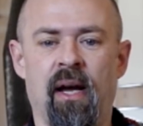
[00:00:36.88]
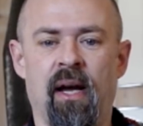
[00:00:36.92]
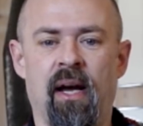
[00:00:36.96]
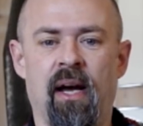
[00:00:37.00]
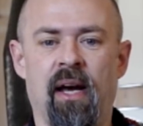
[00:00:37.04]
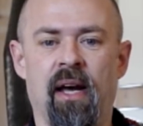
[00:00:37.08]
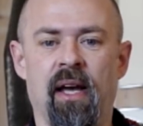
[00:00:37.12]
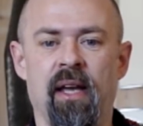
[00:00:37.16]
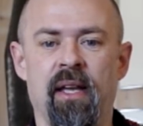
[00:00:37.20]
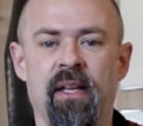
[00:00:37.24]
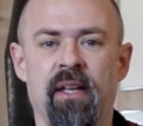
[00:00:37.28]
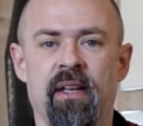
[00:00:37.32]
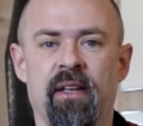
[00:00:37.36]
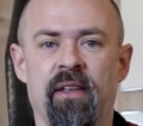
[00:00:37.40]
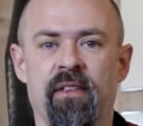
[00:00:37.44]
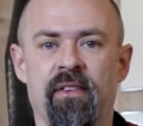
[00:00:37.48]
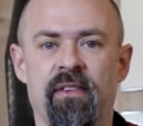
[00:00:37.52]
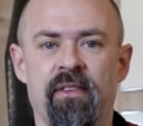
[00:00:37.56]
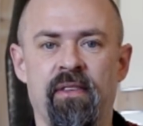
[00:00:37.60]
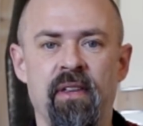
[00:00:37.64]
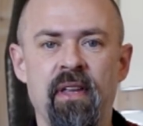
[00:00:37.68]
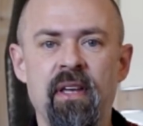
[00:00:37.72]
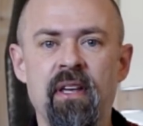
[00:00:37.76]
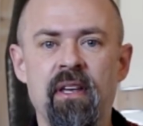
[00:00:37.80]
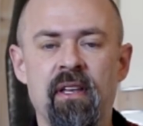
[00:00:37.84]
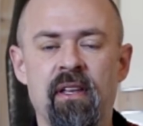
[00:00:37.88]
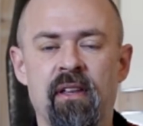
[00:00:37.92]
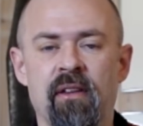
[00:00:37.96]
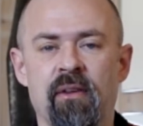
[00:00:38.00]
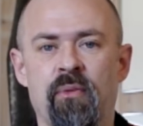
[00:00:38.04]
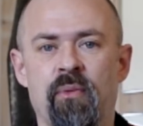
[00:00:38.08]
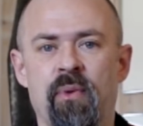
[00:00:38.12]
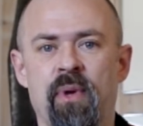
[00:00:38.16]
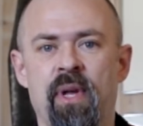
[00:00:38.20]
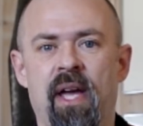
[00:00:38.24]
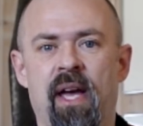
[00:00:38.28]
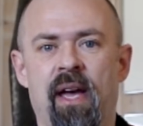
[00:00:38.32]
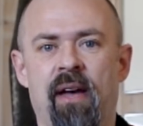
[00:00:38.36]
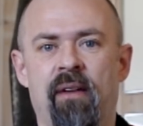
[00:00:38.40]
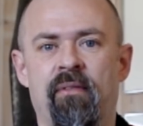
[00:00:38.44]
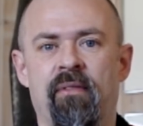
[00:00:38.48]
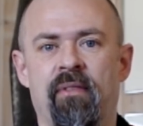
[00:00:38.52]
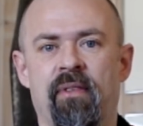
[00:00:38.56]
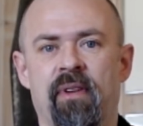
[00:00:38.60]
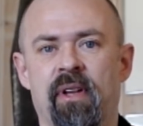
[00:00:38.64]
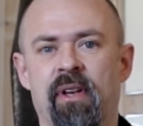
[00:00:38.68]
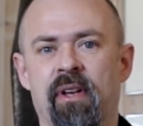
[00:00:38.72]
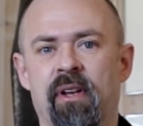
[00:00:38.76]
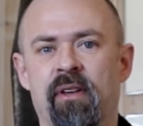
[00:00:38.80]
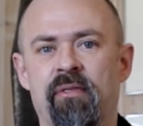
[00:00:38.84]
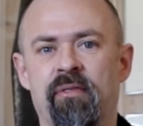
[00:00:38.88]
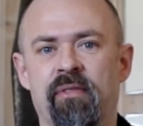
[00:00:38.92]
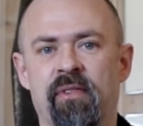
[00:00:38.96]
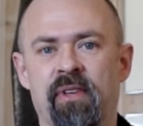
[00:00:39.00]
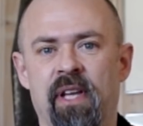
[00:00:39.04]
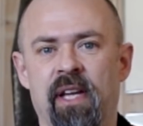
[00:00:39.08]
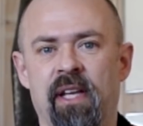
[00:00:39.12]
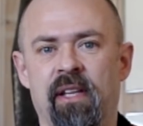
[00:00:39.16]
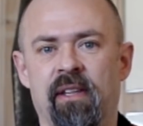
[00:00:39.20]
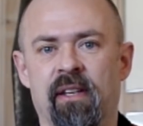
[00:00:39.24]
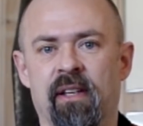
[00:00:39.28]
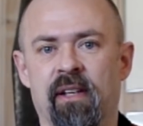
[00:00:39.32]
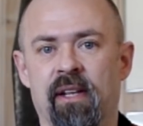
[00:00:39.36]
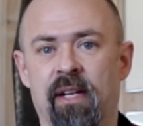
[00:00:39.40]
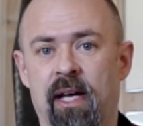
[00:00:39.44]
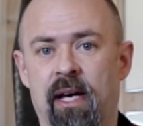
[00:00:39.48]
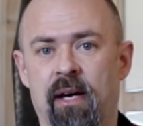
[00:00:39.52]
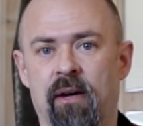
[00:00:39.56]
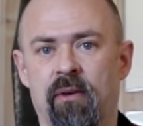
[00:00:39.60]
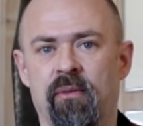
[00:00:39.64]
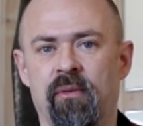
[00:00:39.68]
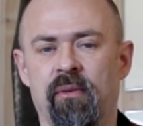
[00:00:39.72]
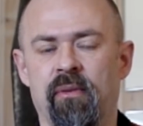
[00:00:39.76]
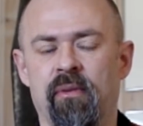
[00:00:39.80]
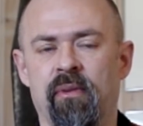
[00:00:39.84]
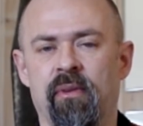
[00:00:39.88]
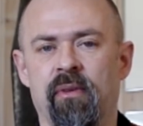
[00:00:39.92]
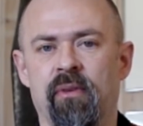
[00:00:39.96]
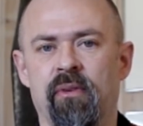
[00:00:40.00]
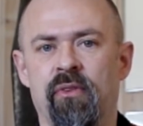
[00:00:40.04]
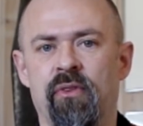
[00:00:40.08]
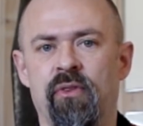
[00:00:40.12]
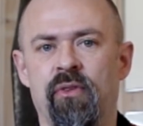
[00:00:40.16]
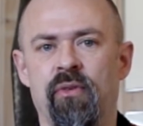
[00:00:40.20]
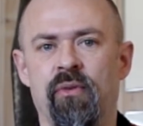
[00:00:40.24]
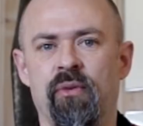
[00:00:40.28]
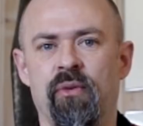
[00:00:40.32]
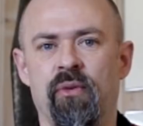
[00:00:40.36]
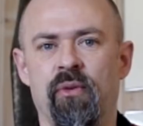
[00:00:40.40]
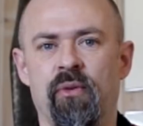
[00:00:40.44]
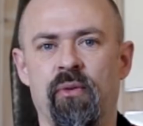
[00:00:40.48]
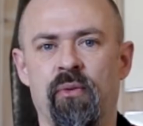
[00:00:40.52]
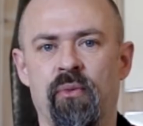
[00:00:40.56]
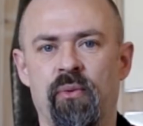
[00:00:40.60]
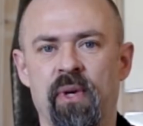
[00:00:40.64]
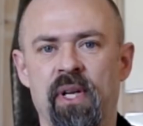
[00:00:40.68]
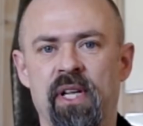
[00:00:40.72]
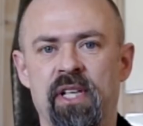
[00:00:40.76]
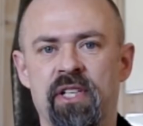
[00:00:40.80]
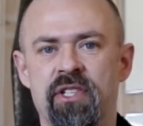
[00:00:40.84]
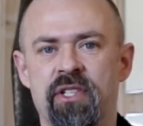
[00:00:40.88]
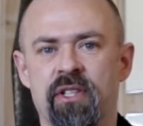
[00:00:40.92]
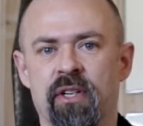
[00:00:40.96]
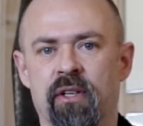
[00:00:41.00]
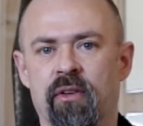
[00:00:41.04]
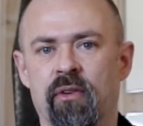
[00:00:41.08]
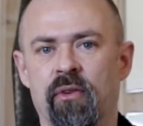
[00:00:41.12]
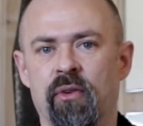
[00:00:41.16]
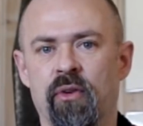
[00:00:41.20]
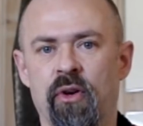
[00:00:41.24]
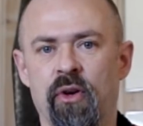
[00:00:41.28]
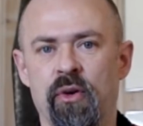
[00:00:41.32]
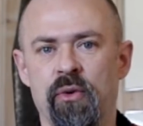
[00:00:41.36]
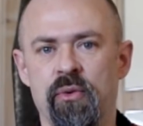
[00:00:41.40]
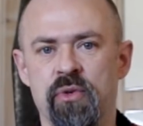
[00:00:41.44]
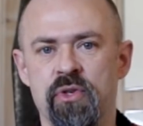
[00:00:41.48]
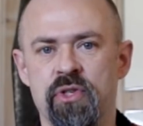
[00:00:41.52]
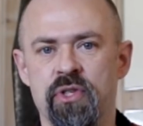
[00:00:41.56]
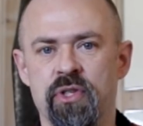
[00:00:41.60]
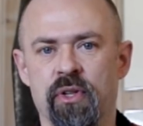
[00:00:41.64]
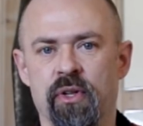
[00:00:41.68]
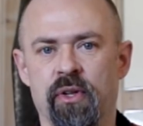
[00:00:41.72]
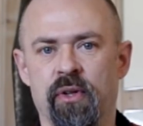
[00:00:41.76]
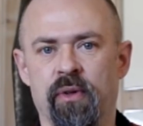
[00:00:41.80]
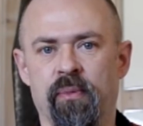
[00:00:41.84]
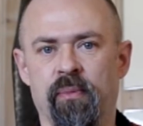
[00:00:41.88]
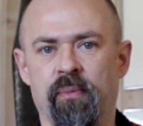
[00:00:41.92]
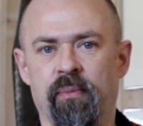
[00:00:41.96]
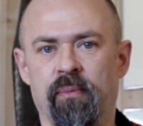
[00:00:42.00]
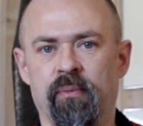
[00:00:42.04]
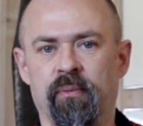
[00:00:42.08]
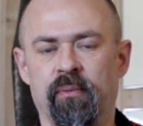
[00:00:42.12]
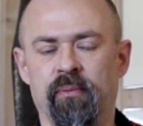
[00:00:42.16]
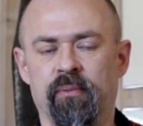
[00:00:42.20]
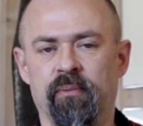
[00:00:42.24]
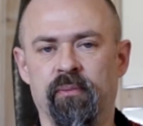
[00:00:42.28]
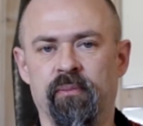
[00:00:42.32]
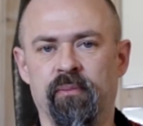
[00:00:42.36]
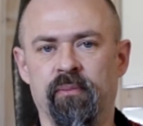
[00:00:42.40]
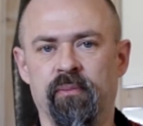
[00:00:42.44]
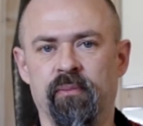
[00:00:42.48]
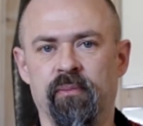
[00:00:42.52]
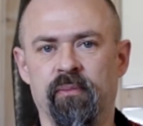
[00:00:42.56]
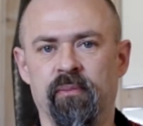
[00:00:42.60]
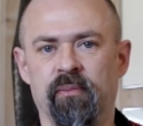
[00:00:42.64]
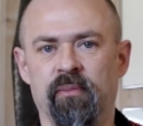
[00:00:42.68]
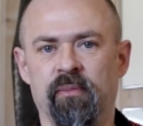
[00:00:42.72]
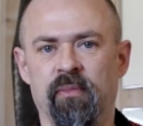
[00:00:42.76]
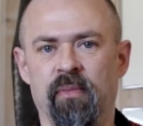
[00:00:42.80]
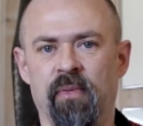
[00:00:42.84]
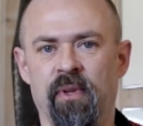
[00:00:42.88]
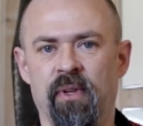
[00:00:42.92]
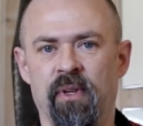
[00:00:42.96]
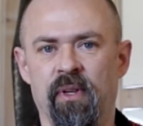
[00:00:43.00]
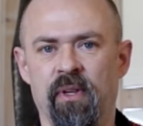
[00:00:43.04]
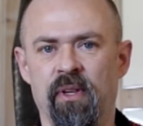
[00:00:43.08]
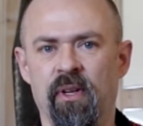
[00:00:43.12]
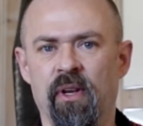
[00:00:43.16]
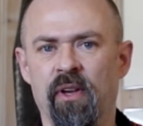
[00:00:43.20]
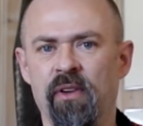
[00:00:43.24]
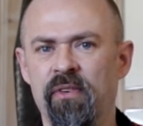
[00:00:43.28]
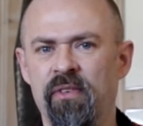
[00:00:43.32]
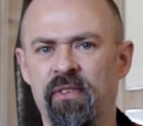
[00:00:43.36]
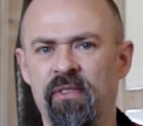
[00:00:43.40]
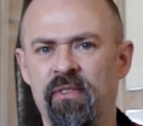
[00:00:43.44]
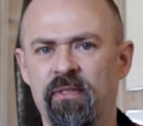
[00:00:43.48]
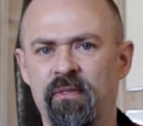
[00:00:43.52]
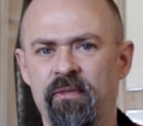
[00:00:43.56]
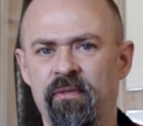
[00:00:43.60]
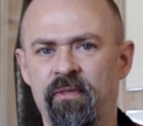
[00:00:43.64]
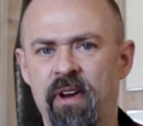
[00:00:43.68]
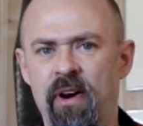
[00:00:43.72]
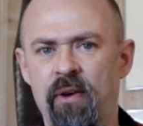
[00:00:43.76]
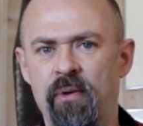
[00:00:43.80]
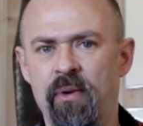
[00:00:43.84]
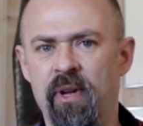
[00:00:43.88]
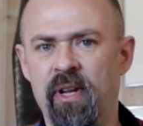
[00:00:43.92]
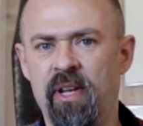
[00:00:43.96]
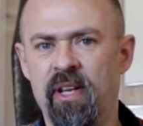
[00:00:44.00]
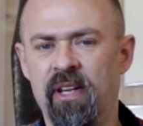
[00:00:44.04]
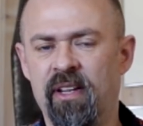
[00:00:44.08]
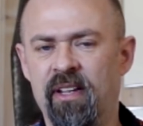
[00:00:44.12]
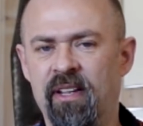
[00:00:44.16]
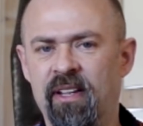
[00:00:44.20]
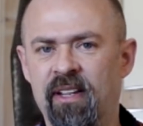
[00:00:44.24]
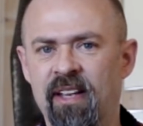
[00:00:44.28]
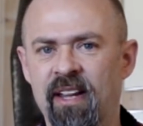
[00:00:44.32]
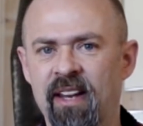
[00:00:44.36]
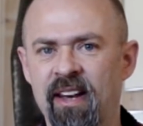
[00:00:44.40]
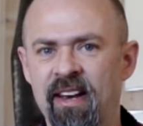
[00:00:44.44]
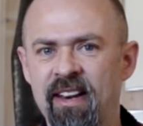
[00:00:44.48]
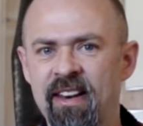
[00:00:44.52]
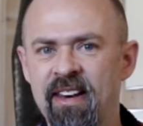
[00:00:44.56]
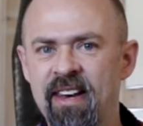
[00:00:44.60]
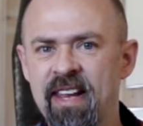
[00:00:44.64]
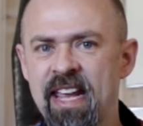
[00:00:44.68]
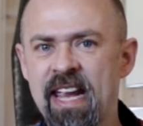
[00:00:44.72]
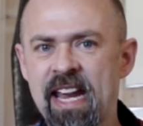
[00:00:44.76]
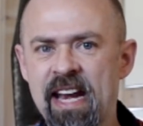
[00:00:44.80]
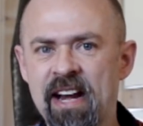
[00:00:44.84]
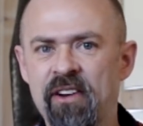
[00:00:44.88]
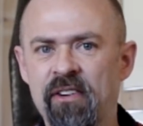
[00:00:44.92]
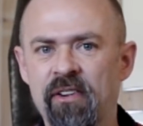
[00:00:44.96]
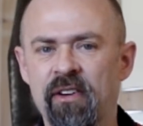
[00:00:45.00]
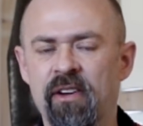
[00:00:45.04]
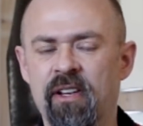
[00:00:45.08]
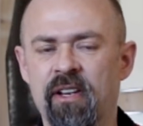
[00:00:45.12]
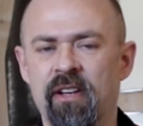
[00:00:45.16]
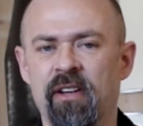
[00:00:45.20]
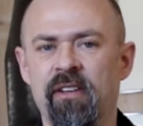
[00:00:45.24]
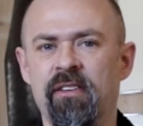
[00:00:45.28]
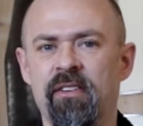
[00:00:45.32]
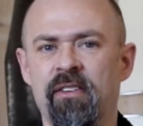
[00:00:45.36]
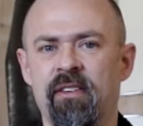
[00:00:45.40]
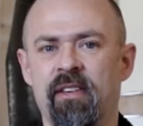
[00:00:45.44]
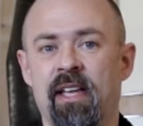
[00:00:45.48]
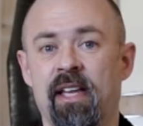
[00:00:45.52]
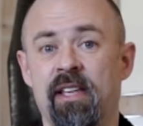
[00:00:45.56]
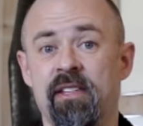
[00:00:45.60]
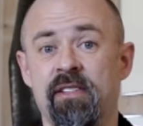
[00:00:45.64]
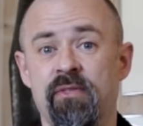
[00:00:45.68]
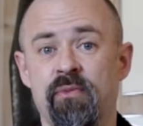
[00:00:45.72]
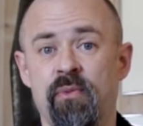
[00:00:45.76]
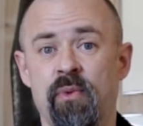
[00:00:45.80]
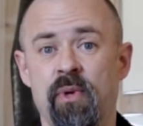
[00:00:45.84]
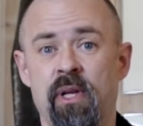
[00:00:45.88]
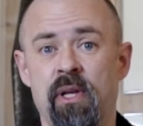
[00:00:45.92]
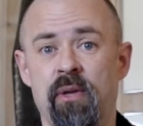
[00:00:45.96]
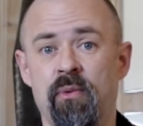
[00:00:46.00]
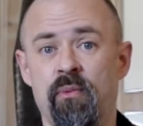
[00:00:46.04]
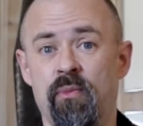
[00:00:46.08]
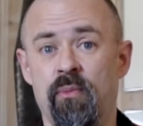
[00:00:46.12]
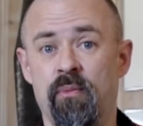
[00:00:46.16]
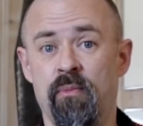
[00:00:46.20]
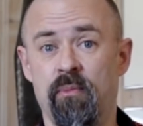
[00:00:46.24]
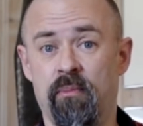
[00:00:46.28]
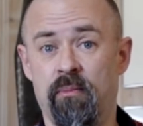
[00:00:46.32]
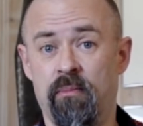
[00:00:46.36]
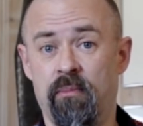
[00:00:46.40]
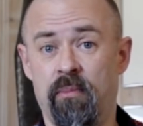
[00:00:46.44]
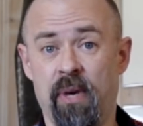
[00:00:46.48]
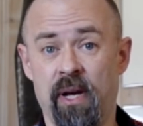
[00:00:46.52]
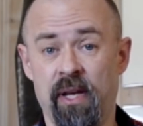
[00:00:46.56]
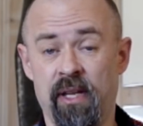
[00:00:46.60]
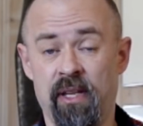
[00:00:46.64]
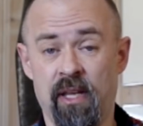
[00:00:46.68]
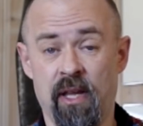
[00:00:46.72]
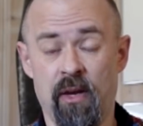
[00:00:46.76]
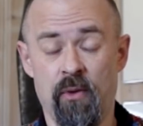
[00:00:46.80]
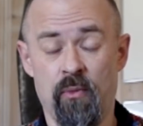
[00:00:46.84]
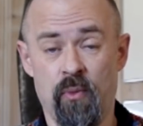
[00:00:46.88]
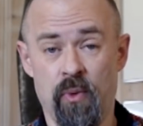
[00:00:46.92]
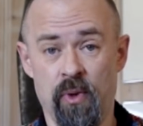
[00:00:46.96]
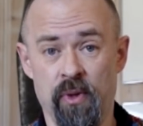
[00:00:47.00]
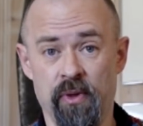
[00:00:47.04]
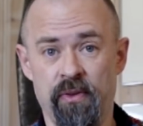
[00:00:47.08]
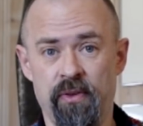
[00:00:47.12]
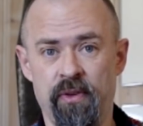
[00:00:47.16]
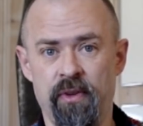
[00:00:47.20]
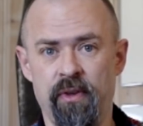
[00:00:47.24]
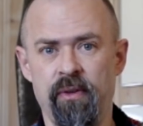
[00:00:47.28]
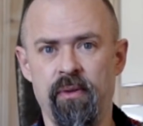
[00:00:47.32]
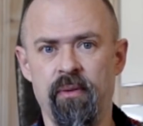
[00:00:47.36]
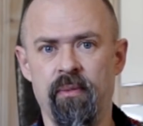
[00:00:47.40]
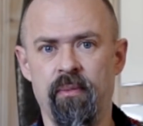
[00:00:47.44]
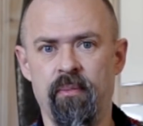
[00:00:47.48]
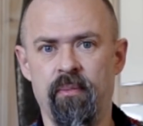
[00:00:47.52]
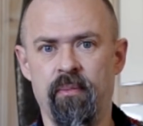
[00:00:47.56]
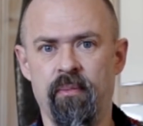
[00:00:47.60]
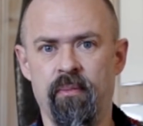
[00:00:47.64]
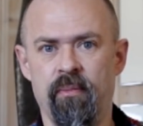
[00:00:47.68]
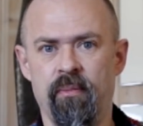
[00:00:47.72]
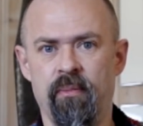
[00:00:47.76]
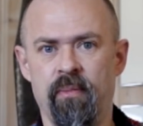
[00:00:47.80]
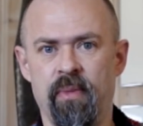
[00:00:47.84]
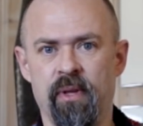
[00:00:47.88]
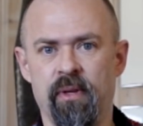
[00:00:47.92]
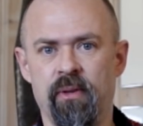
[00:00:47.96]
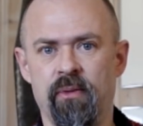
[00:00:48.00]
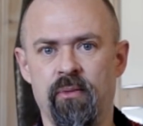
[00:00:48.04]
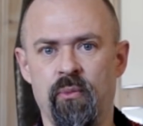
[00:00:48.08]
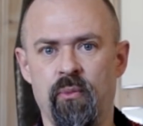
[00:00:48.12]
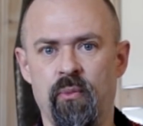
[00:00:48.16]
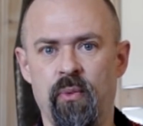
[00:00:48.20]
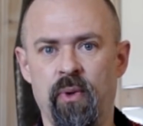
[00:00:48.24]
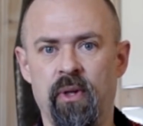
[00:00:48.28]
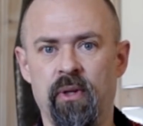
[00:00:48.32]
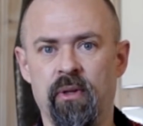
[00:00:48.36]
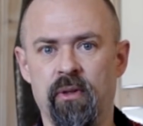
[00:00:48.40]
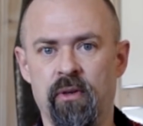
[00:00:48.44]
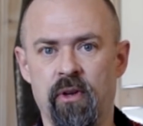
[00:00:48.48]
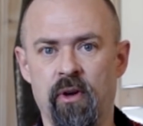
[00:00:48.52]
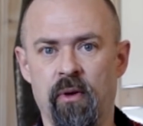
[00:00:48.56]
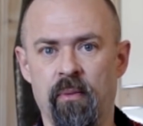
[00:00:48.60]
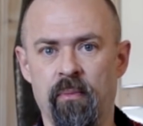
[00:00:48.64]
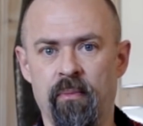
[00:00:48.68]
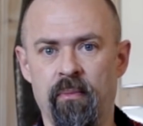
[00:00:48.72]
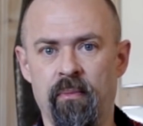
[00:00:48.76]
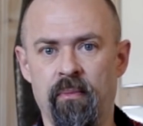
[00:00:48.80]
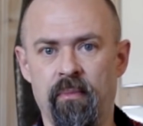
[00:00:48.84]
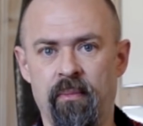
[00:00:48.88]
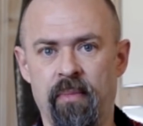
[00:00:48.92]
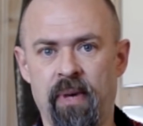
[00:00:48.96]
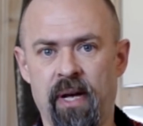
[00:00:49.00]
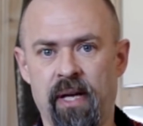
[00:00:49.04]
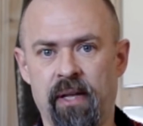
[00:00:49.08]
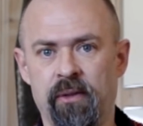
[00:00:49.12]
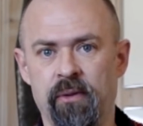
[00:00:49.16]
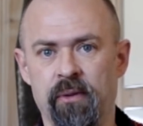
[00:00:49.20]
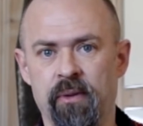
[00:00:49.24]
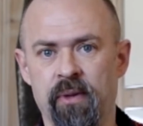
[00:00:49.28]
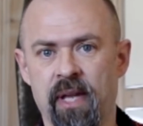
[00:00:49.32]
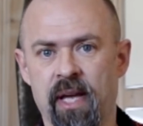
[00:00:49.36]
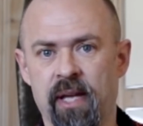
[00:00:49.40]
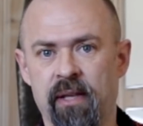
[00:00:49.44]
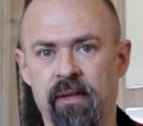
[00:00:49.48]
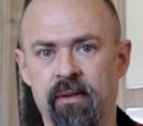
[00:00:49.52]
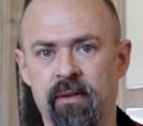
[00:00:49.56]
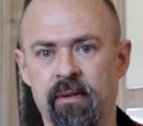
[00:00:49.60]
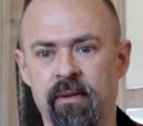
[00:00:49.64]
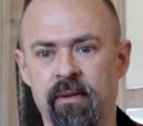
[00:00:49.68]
I think we have enough data now to reach a conclusion. Not very clear cut as we might have wanted, but we'll come back to that.